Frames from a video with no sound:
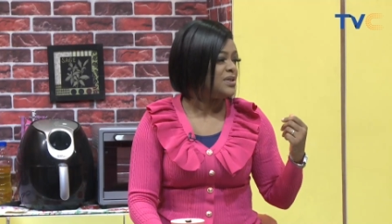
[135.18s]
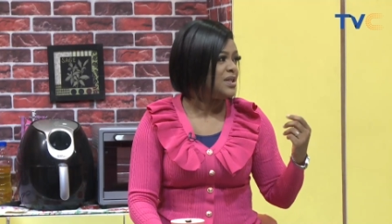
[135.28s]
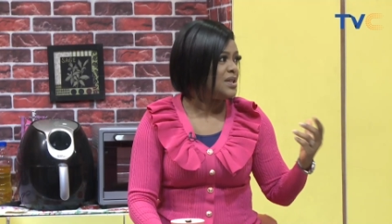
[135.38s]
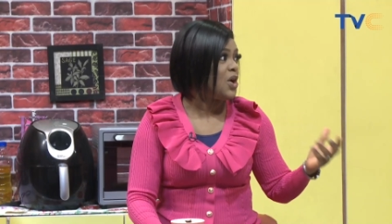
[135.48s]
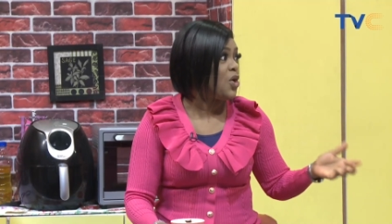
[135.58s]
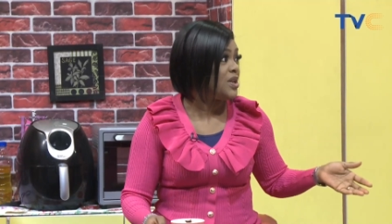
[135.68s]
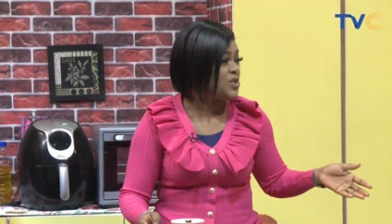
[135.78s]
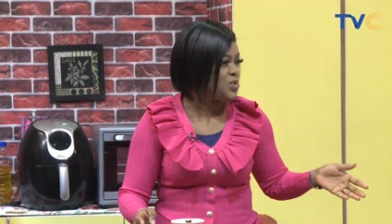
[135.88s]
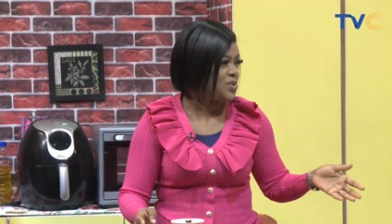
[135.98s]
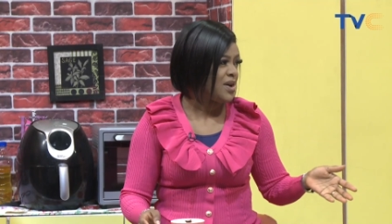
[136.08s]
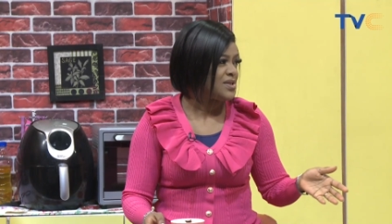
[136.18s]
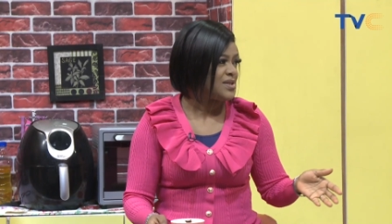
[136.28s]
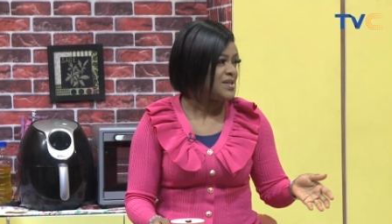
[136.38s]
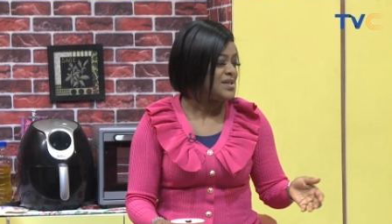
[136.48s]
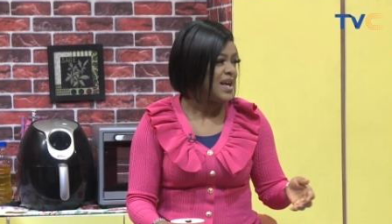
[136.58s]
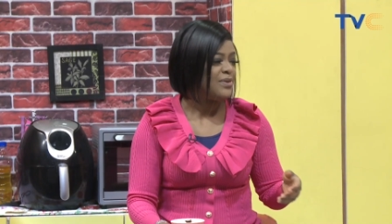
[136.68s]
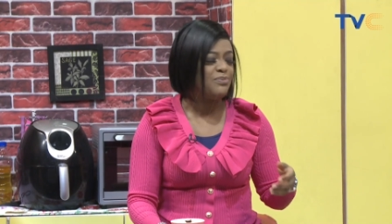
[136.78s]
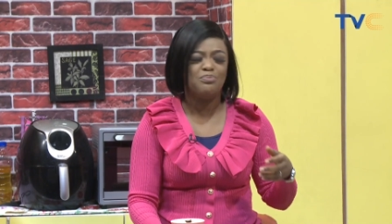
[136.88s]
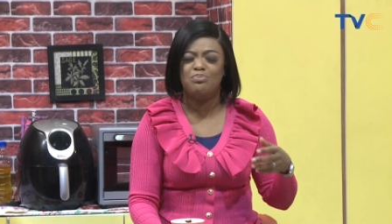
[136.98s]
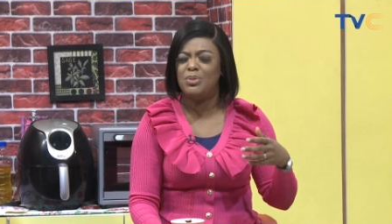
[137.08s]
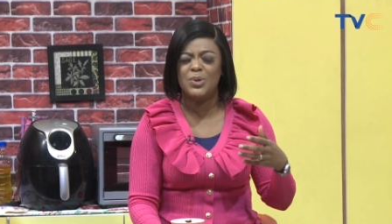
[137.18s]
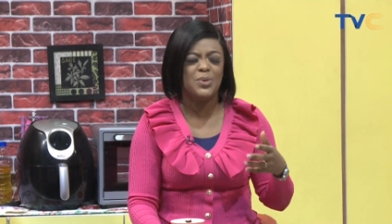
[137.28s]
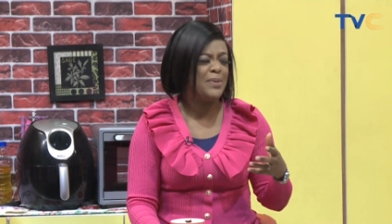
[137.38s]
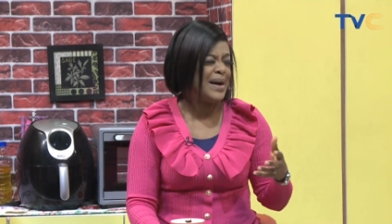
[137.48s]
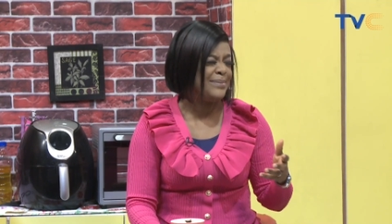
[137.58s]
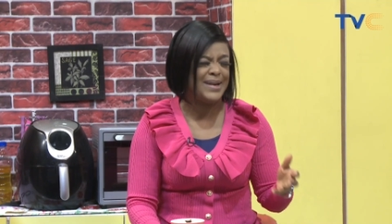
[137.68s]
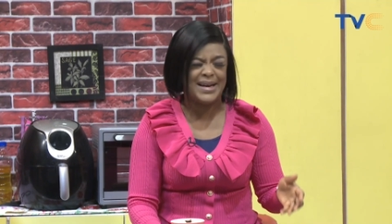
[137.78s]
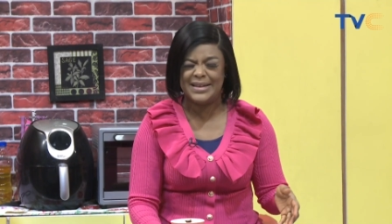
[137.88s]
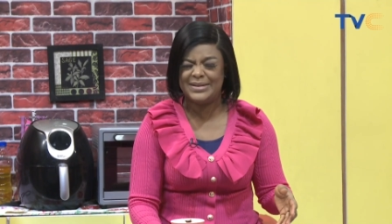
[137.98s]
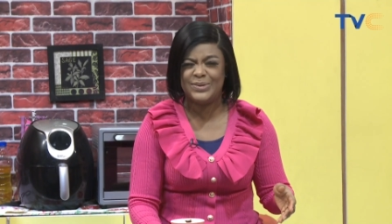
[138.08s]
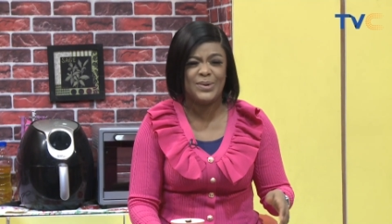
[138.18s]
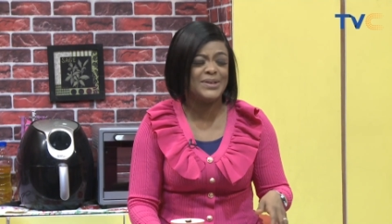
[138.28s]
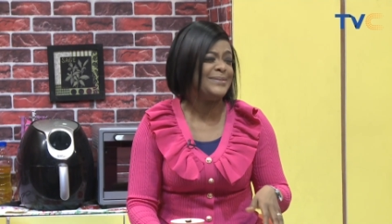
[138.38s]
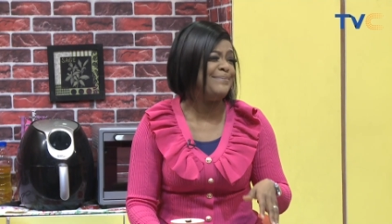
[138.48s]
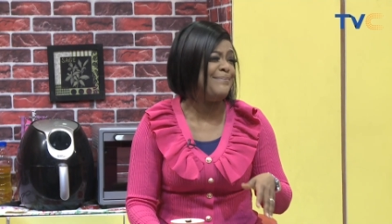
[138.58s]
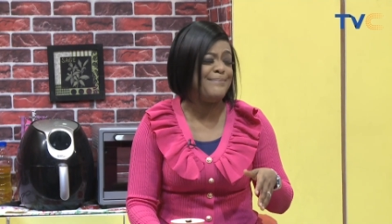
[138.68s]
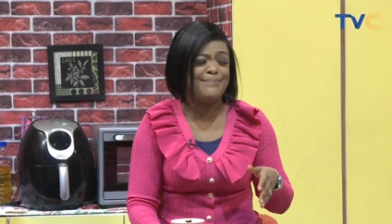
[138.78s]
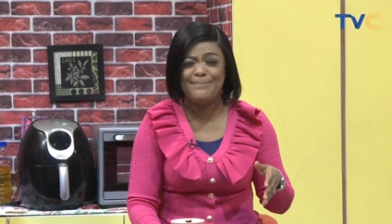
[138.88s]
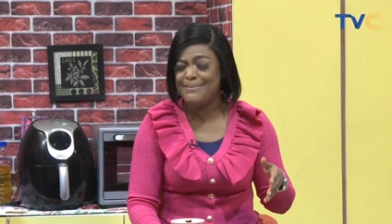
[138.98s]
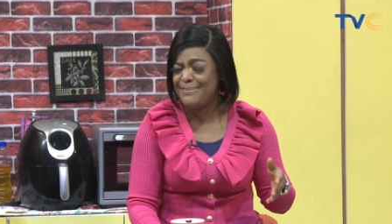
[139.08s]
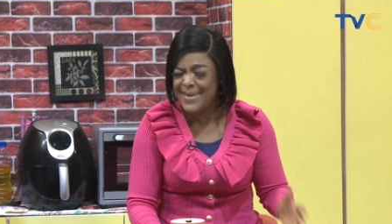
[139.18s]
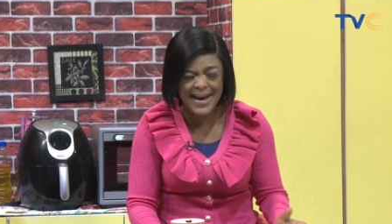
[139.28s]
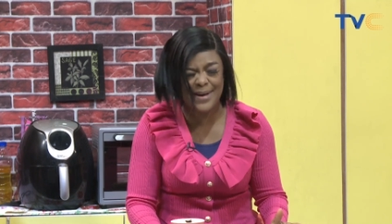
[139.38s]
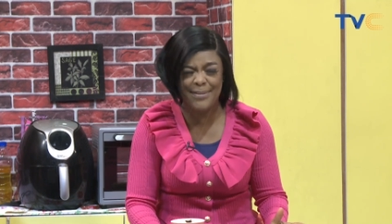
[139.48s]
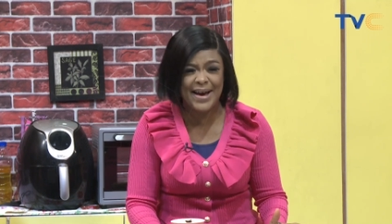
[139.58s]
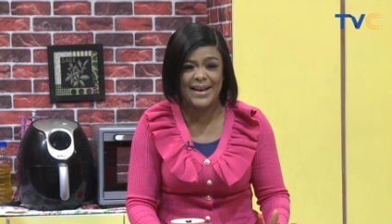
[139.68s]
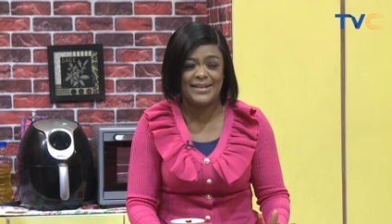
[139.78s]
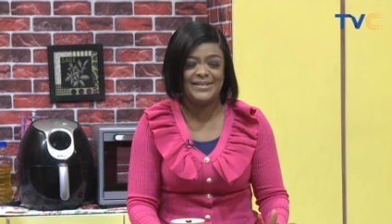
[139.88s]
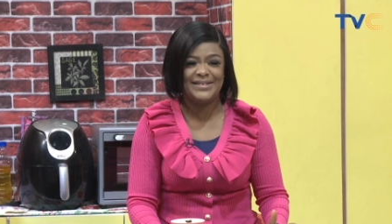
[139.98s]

the early 2000s mm. Mm-hmm. that blew my mind was same here, Megamind. Same